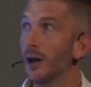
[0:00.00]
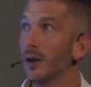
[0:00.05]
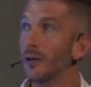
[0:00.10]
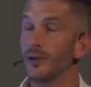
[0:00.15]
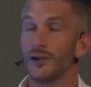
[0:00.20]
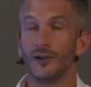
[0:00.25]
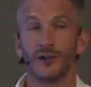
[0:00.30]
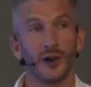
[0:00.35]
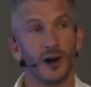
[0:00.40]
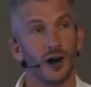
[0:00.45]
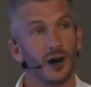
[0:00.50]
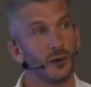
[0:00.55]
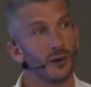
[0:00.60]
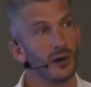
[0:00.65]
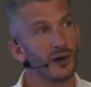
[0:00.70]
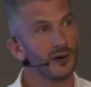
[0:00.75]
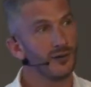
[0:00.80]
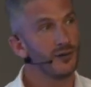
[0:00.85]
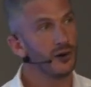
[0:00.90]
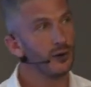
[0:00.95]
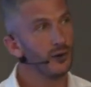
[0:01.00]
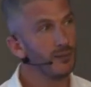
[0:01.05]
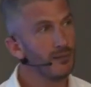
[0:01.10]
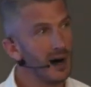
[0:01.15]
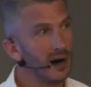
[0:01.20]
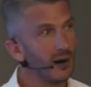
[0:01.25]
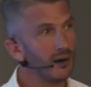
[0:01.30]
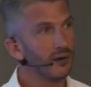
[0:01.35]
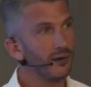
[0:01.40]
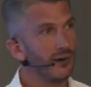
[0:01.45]
To start with, if you
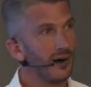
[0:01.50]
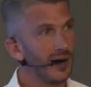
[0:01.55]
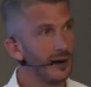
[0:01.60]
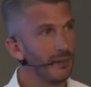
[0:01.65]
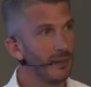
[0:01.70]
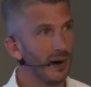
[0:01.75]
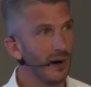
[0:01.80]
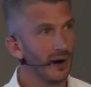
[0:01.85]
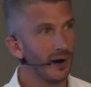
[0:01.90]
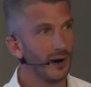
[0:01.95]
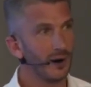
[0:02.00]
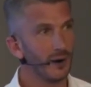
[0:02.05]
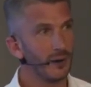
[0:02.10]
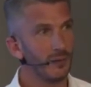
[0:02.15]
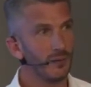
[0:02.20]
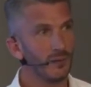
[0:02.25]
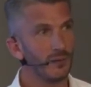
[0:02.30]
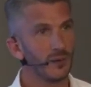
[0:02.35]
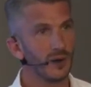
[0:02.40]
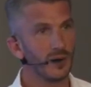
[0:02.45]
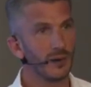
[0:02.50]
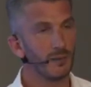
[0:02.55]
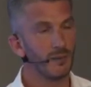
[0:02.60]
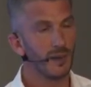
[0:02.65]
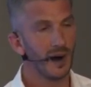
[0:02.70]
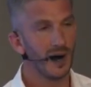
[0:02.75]
mouth tape at home in